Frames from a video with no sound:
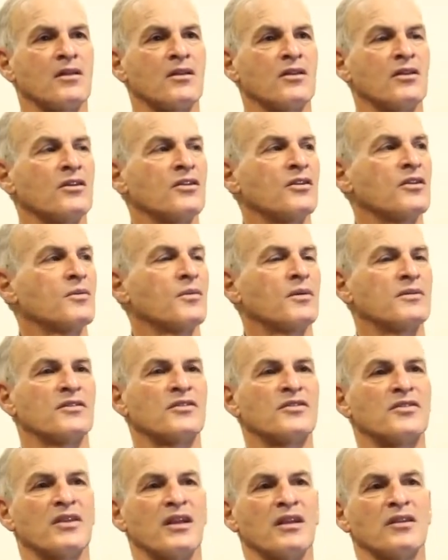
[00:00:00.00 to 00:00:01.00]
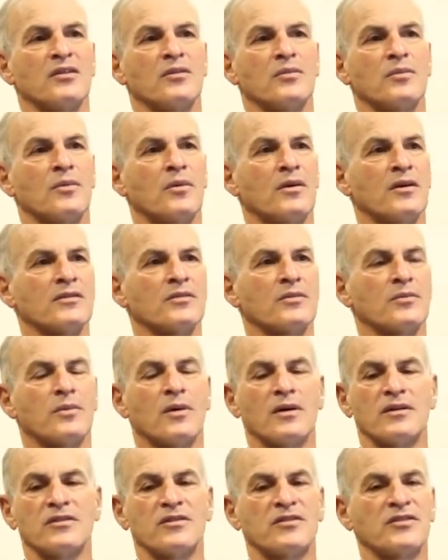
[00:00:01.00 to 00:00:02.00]
You want to say you want
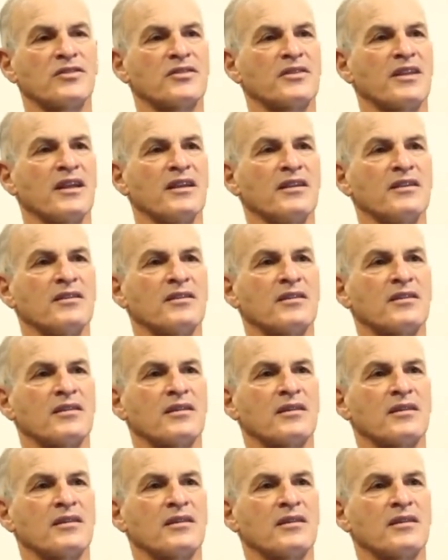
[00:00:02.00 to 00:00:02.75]
one state?